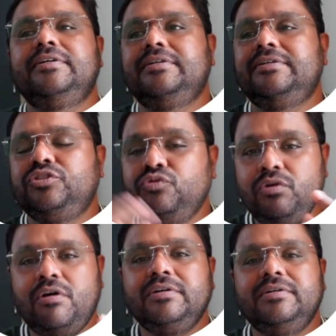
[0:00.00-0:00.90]
2
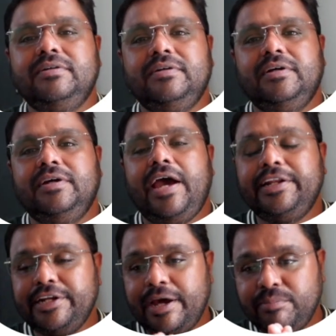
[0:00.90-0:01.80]
log, and the
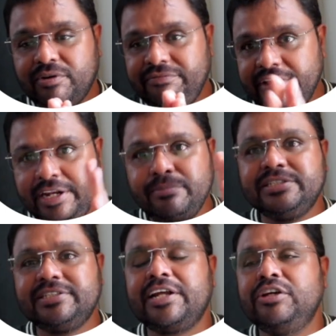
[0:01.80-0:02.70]
number of variables
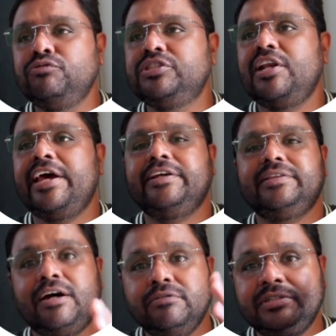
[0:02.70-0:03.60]
are huge, like
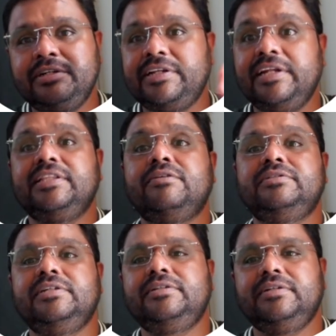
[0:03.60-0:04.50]
1000,
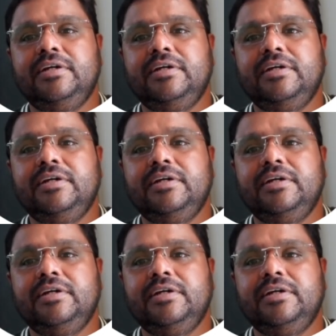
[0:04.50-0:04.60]
10,000?